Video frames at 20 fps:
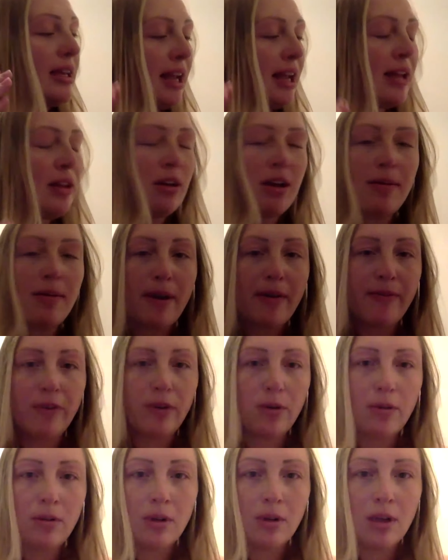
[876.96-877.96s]
can I look on my
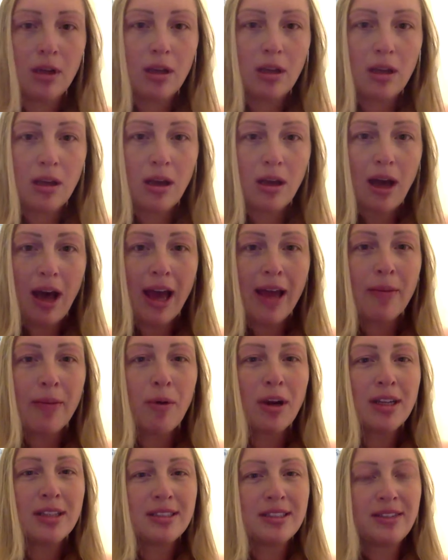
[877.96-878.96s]
phone? I
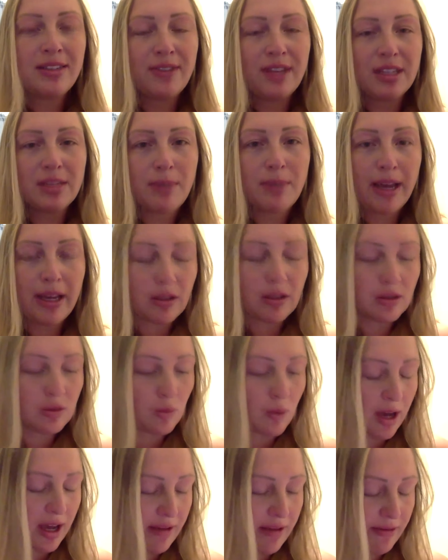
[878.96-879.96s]
want to yeah, see if it's Michael's
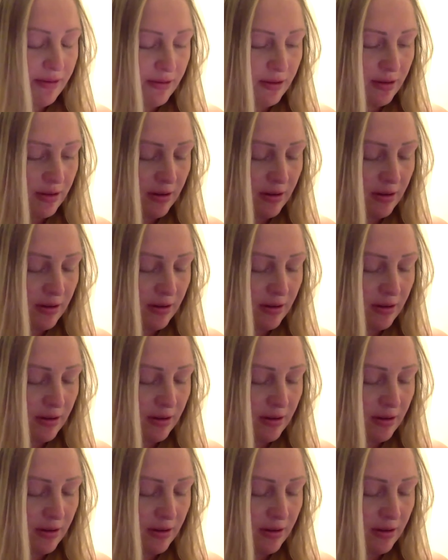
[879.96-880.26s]
wife.